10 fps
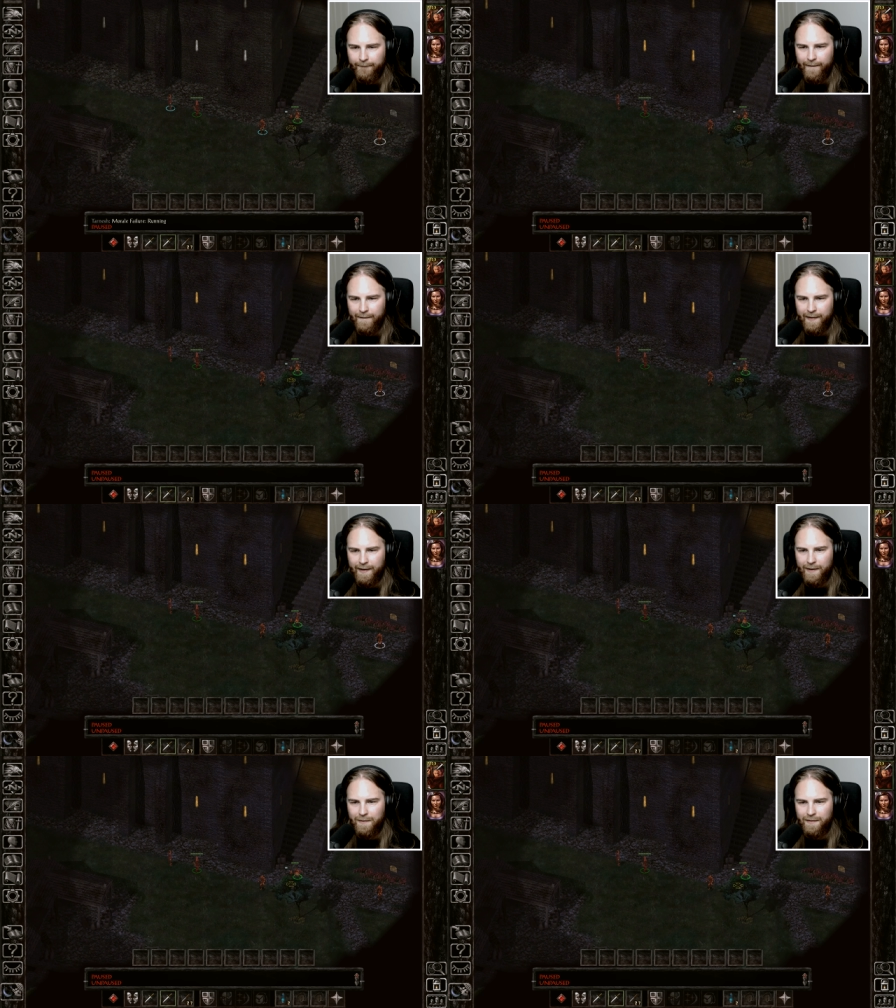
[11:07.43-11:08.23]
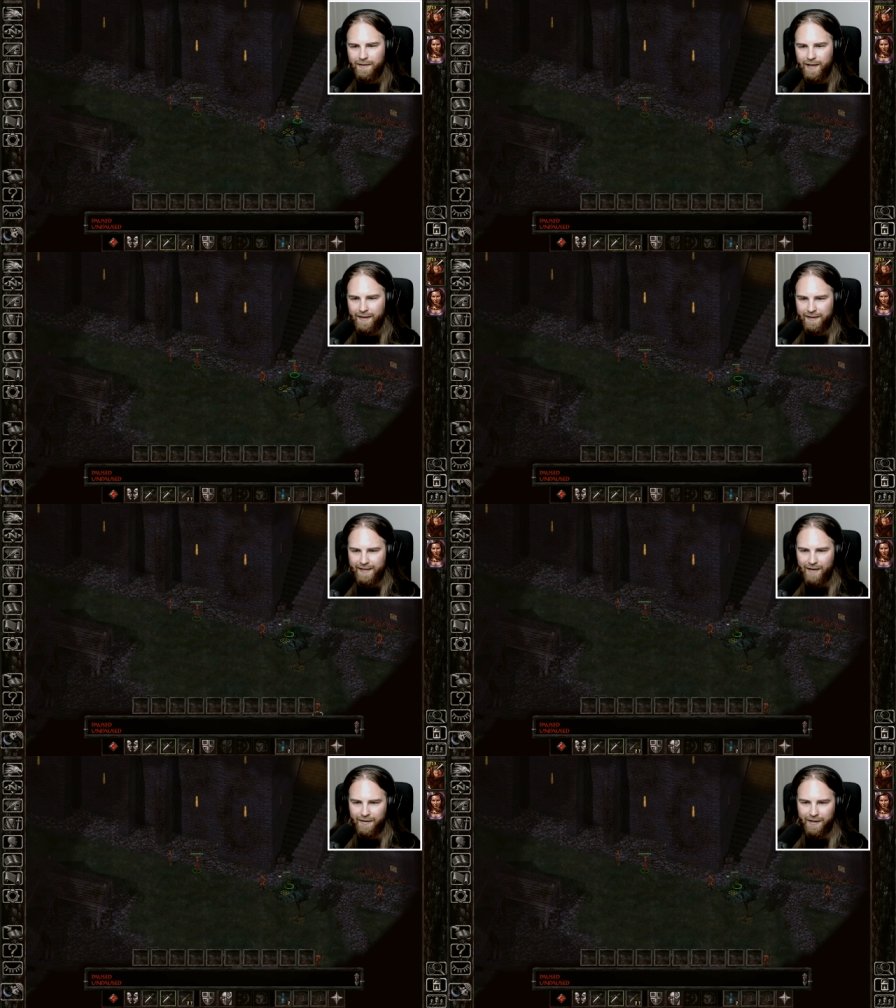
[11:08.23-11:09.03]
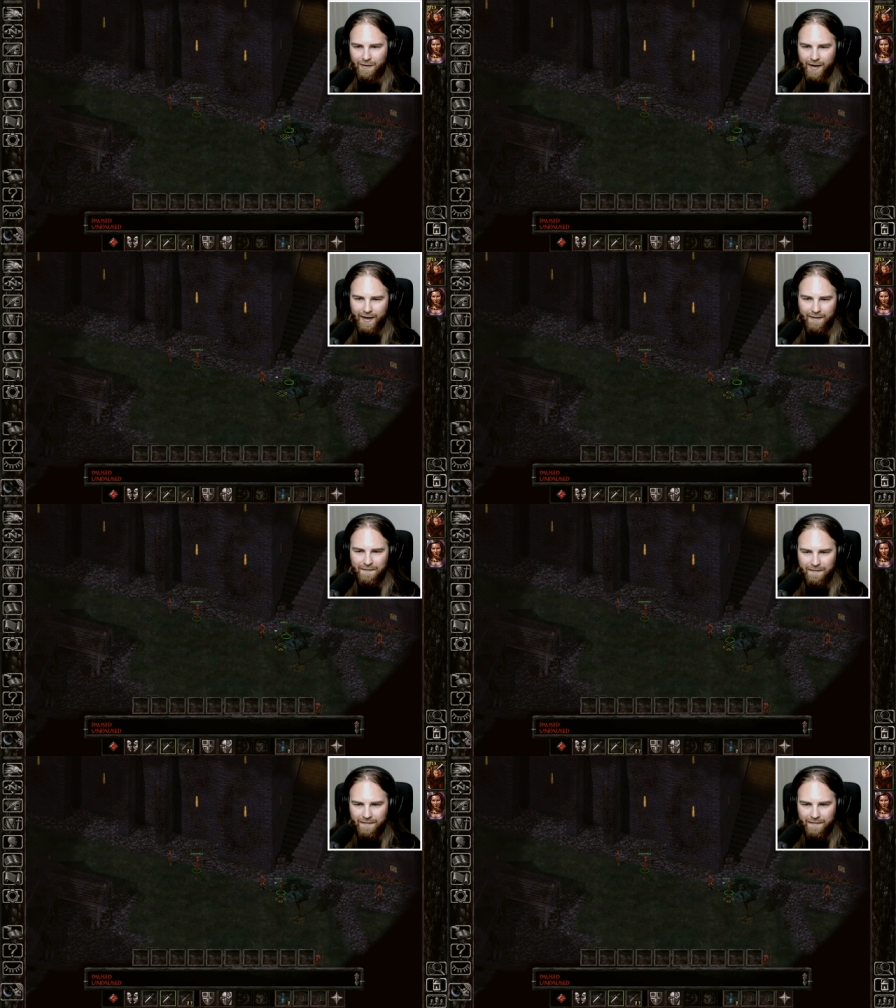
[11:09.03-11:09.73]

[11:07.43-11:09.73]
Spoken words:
There you go. And he's now running away.